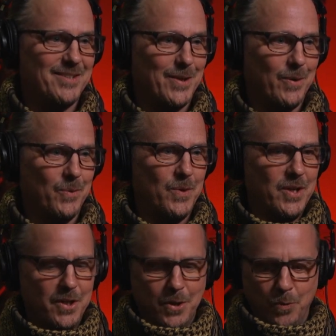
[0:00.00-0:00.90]
So
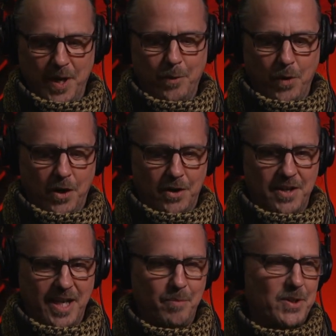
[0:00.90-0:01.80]
we were
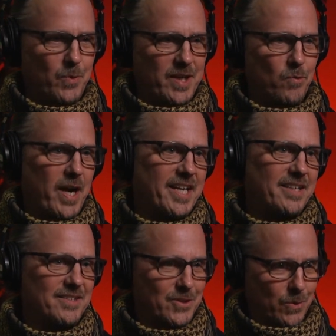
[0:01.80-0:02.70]
in between
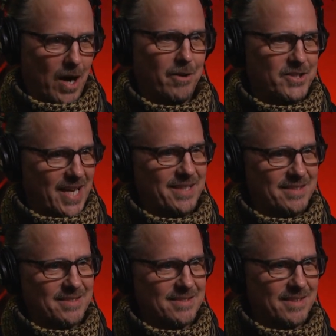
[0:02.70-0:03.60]
running to our sets